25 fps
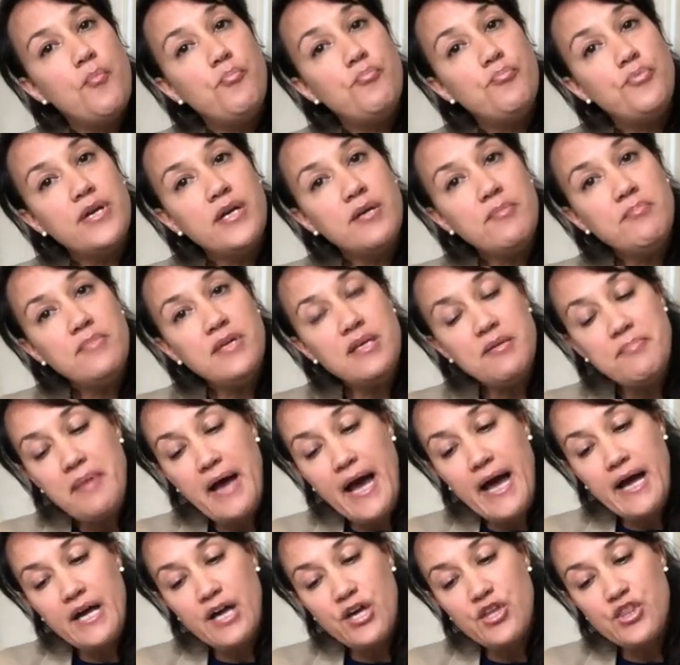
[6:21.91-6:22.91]
Bring me
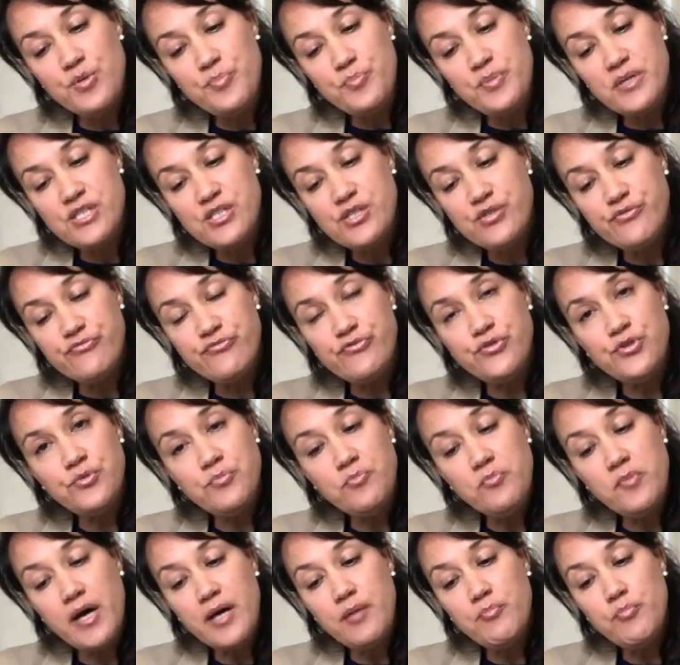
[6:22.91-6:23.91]
back the bitter
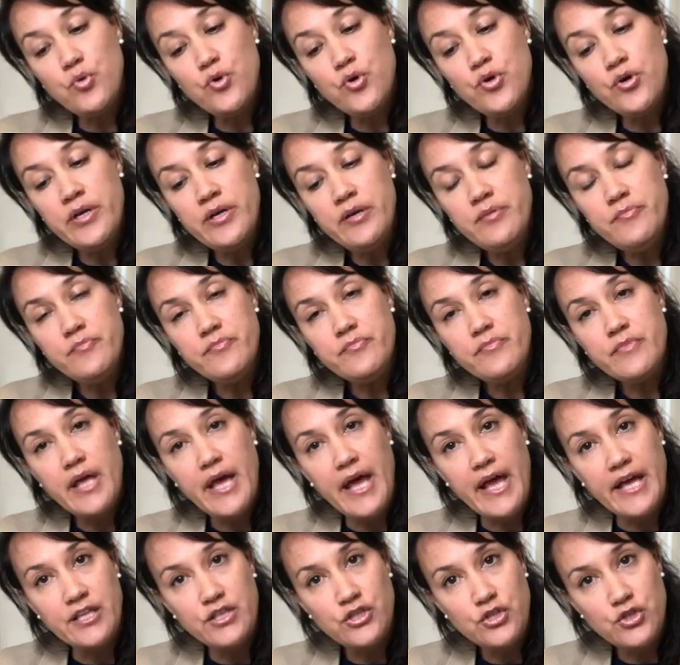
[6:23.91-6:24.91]
fruit, my boy,
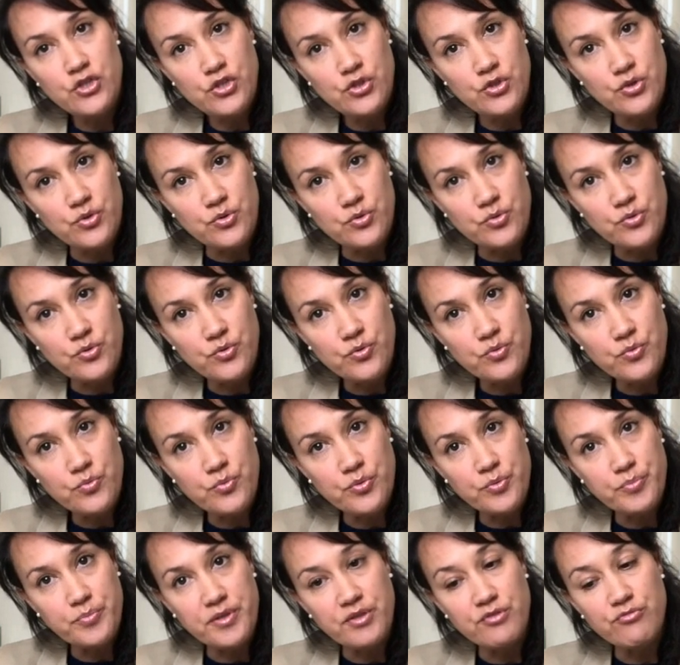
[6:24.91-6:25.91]
and you
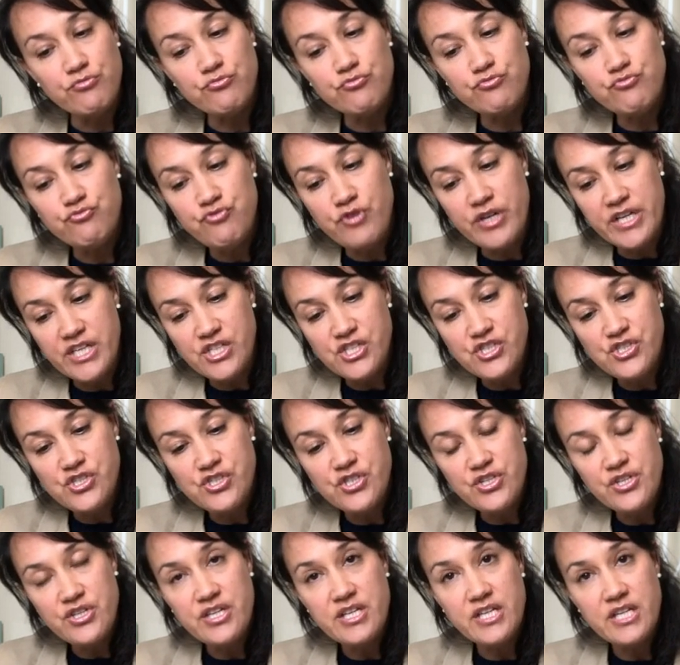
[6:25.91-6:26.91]
will be
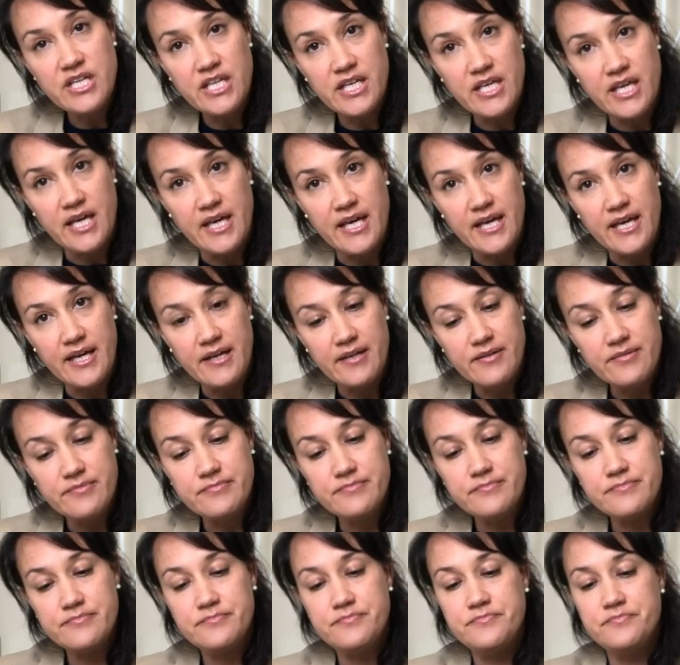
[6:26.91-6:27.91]
richer than a king.
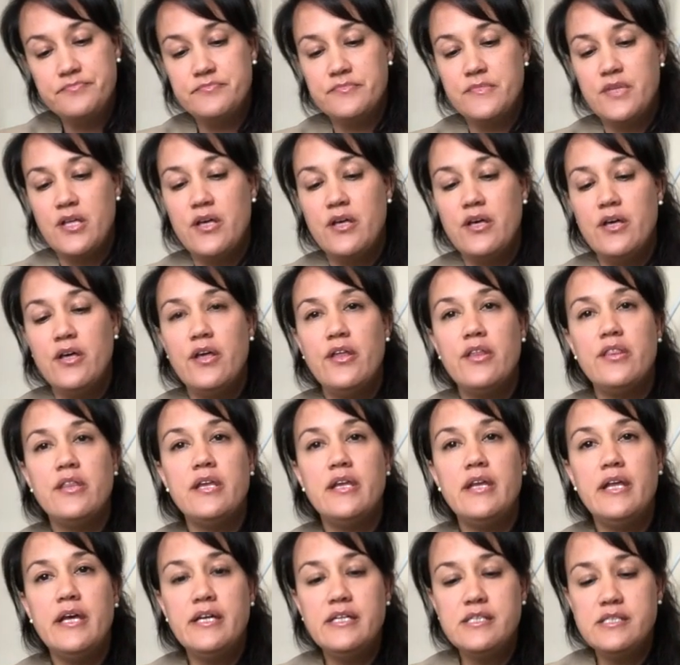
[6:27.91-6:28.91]
The
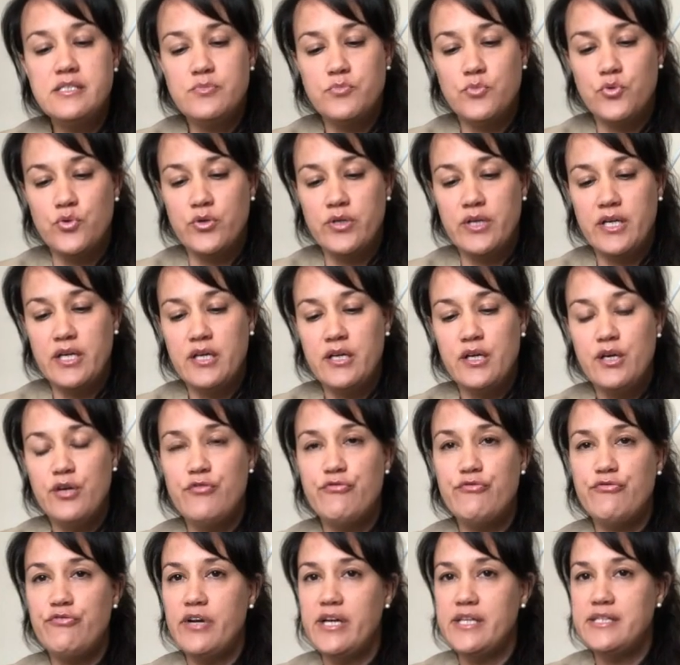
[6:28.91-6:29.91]
next morning,
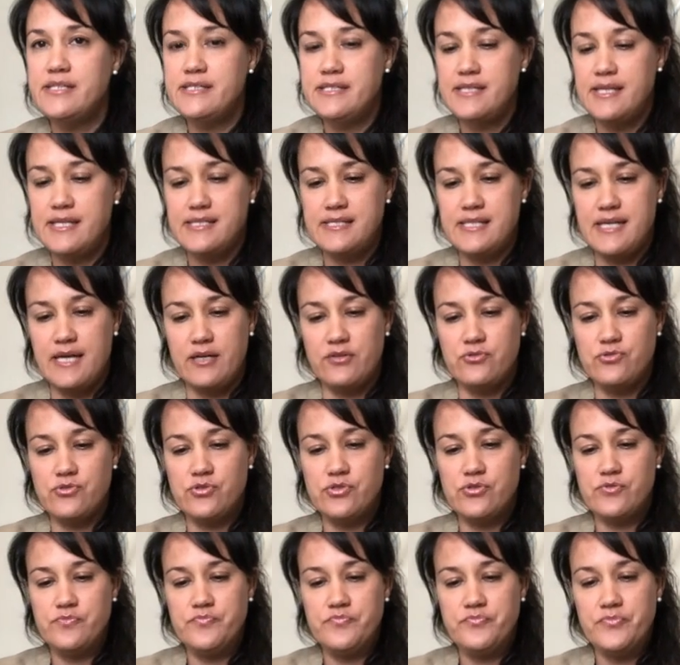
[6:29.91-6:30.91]
Fred set
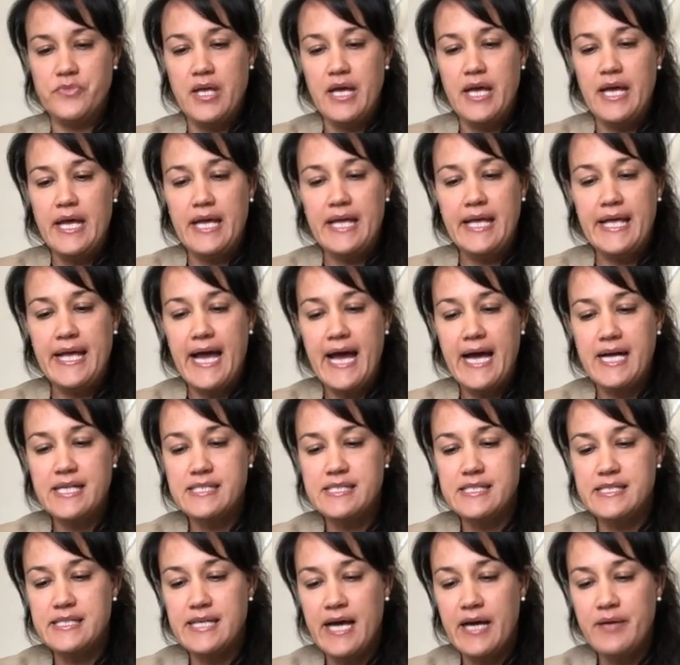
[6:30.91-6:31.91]
out. He had
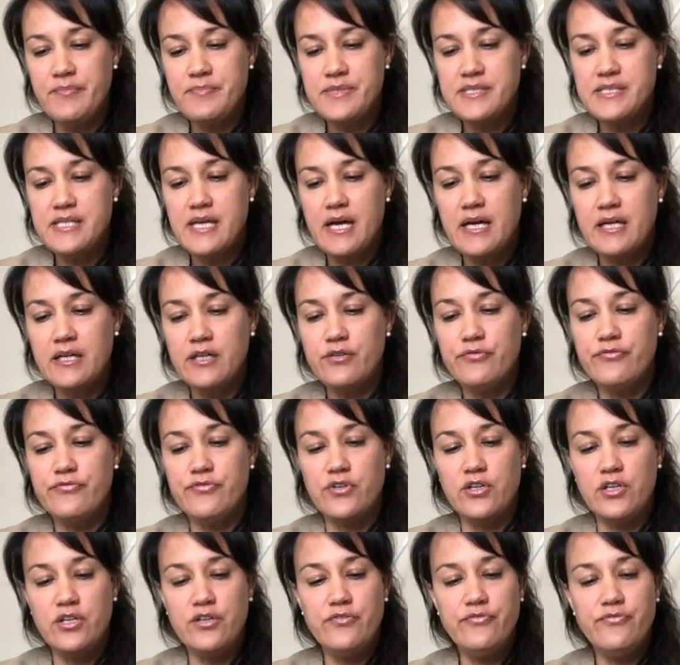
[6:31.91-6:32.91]
a knapsack
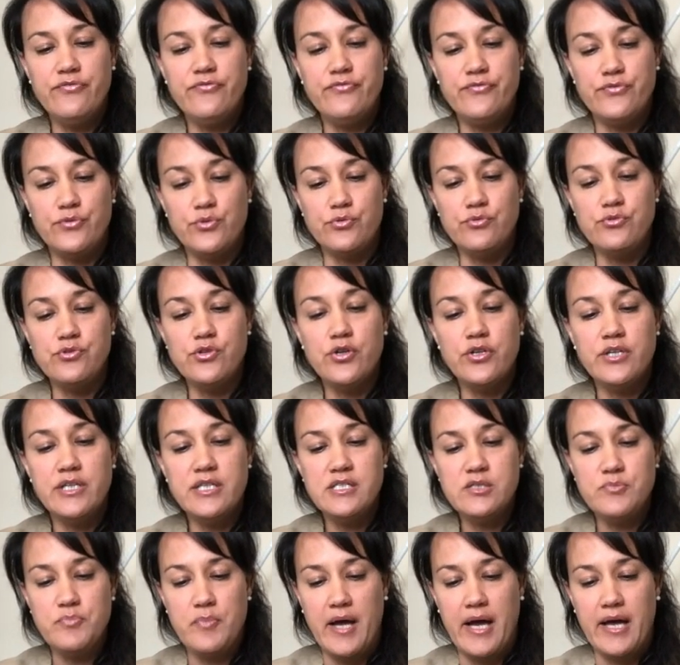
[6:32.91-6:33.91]
full of food on
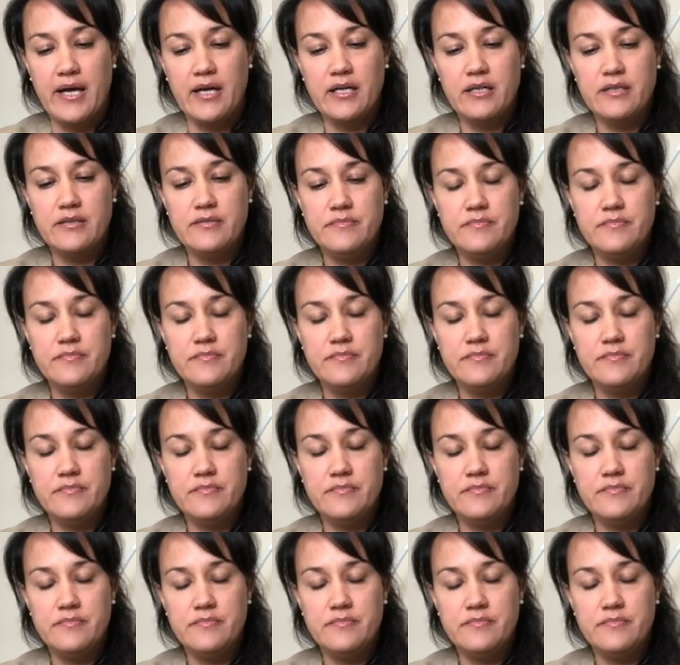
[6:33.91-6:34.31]
his back